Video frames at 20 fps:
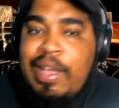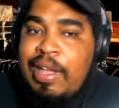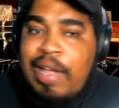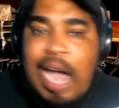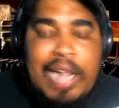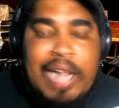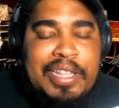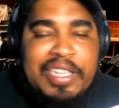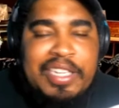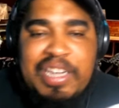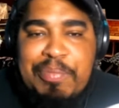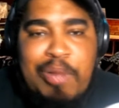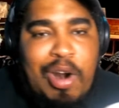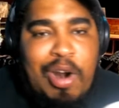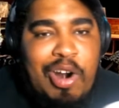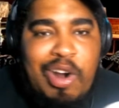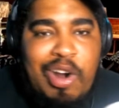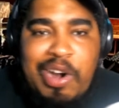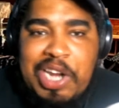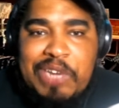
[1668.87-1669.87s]
I think the
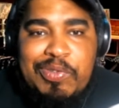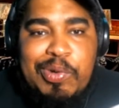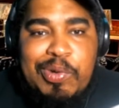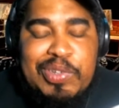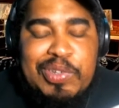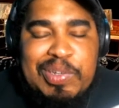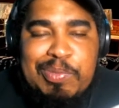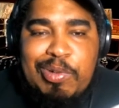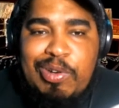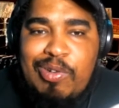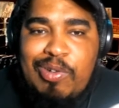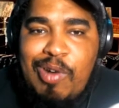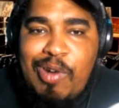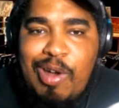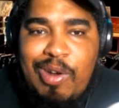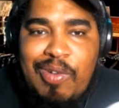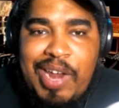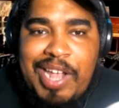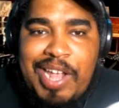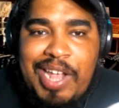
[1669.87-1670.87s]
priority is Rosenberg Raw,
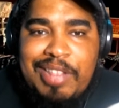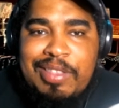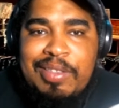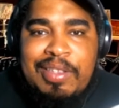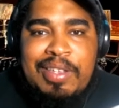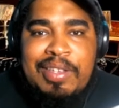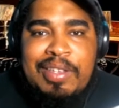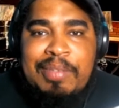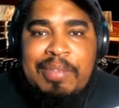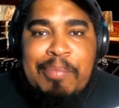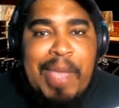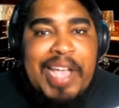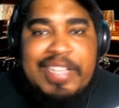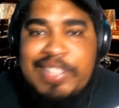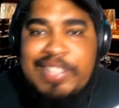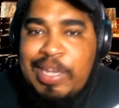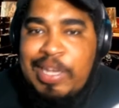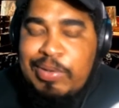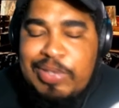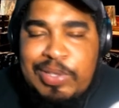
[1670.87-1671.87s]
right? Max
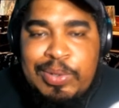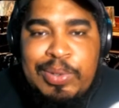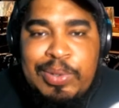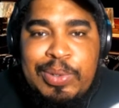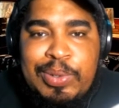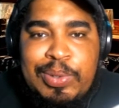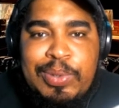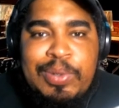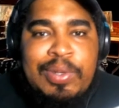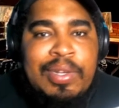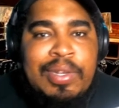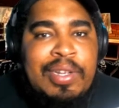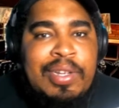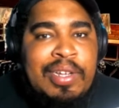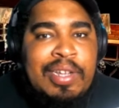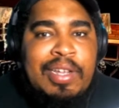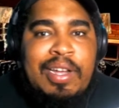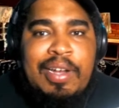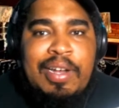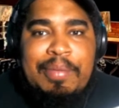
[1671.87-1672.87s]
out two,
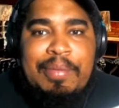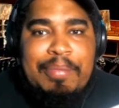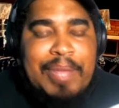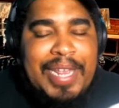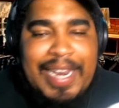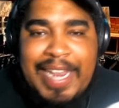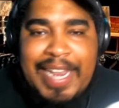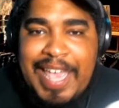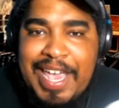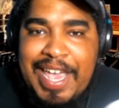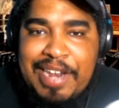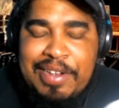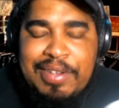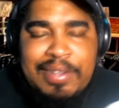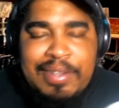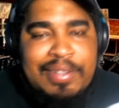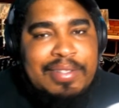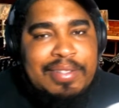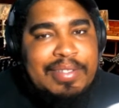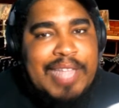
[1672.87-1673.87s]

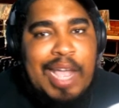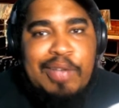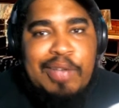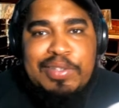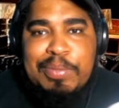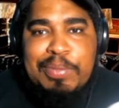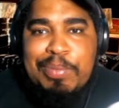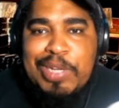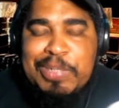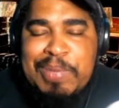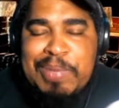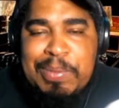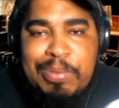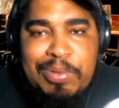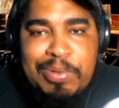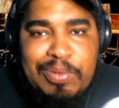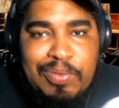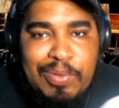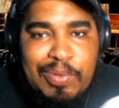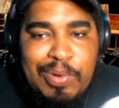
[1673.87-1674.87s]
Atlanta, thousand plus people
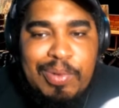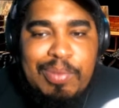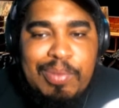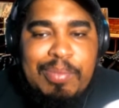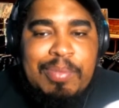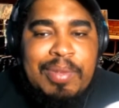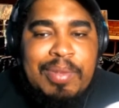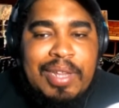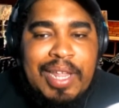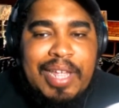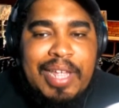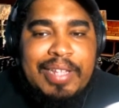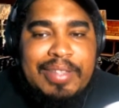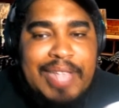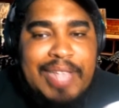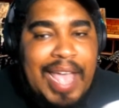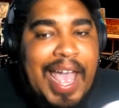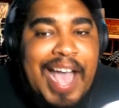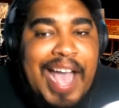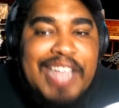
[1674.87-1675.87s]
in the room. Like,
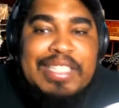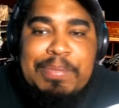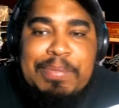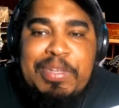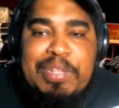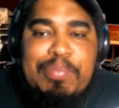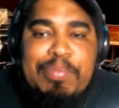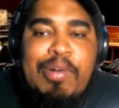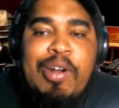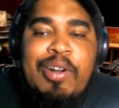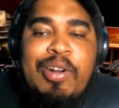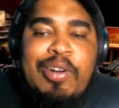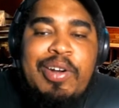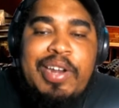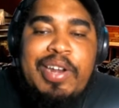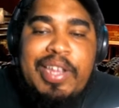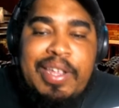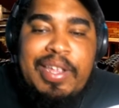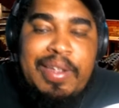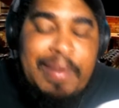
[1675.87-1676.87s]
that has to be the
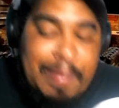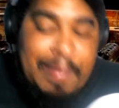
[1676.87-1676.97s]
priority.